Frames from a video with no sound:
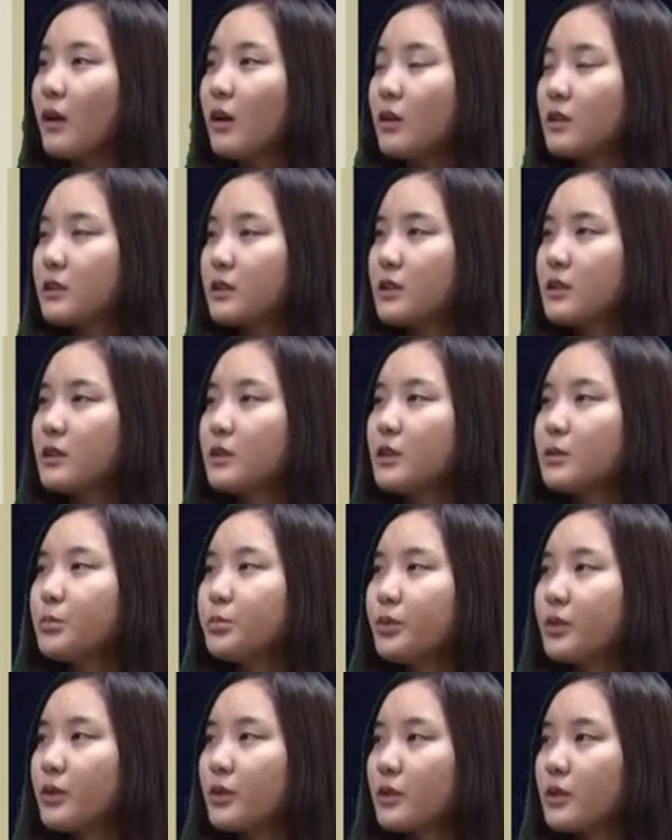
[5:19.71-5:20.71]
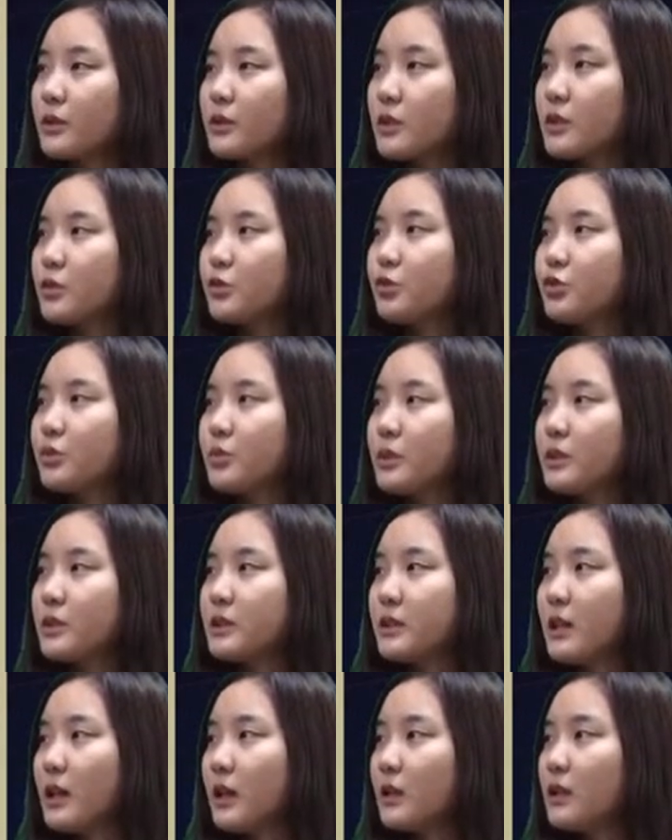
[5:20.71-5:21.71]
A single precursor tumor
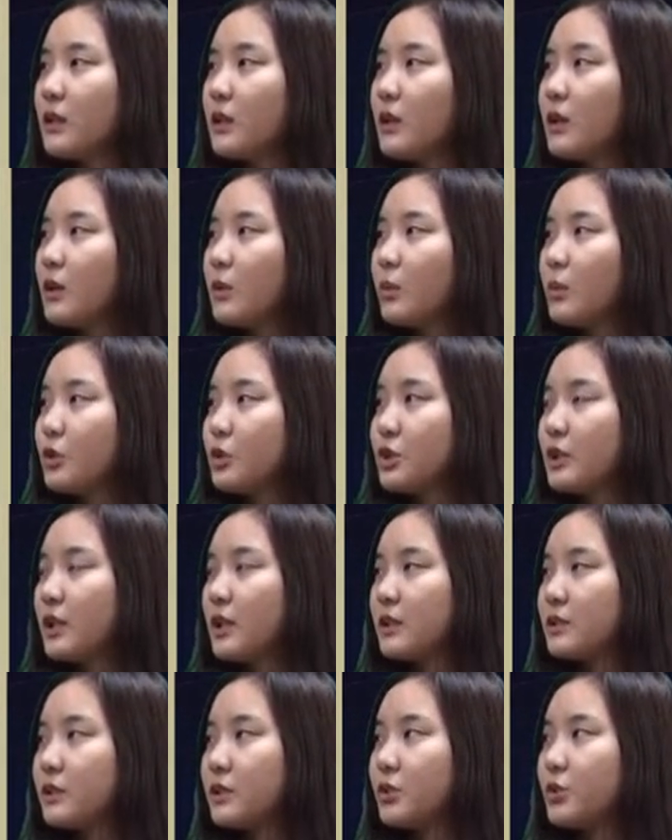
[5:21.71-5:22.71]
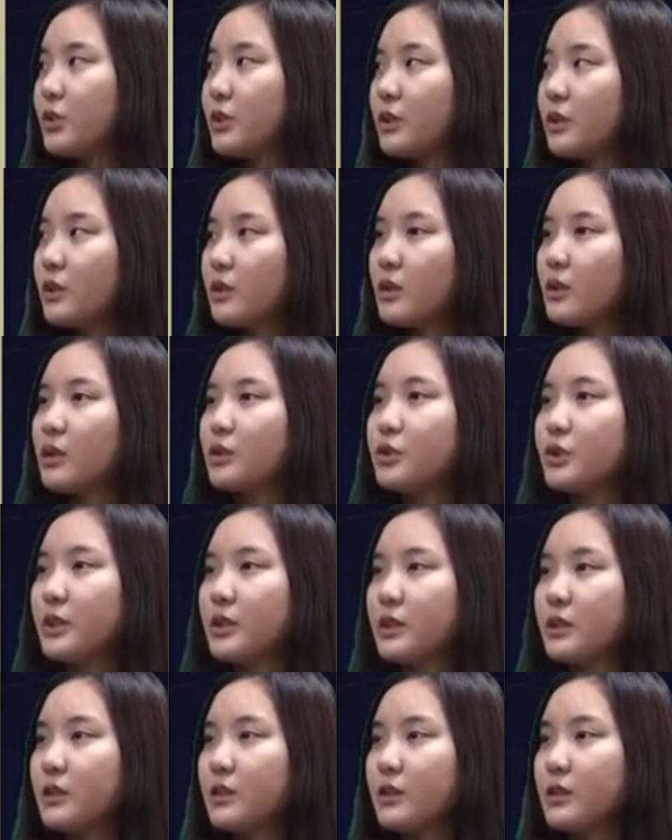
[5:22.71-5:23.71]
cell which has critical
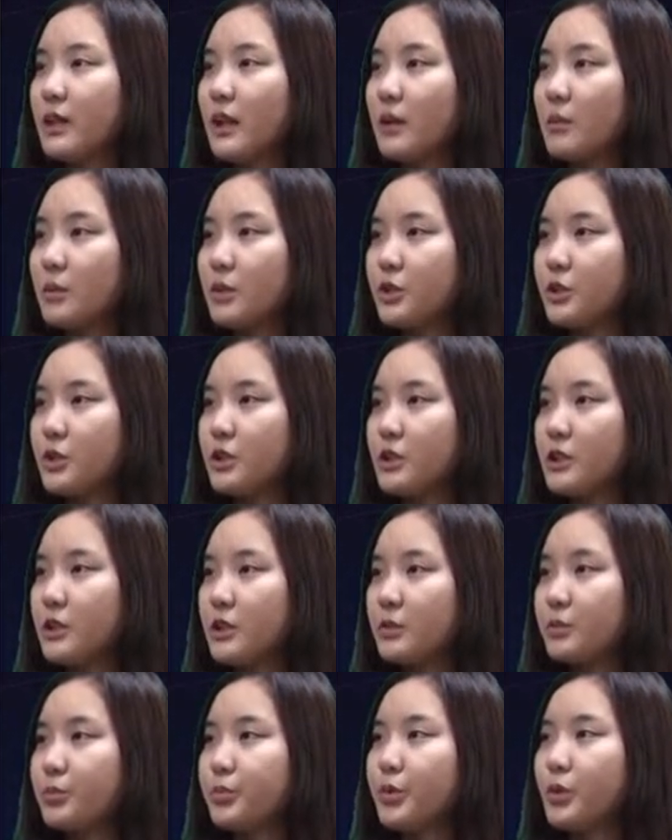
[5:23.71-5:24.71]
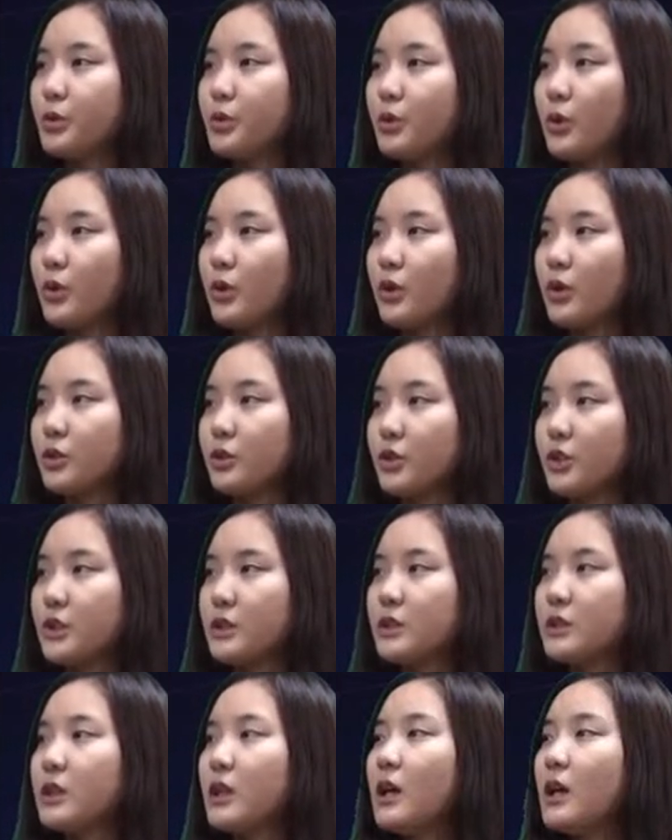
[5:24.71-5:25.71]
genetic damage in proton
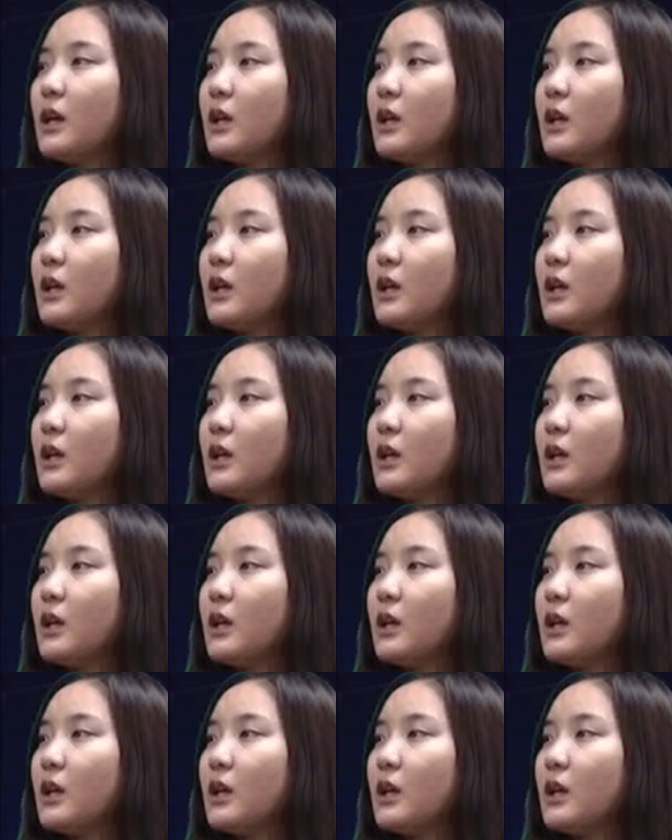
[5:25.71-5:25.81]
oncogenes,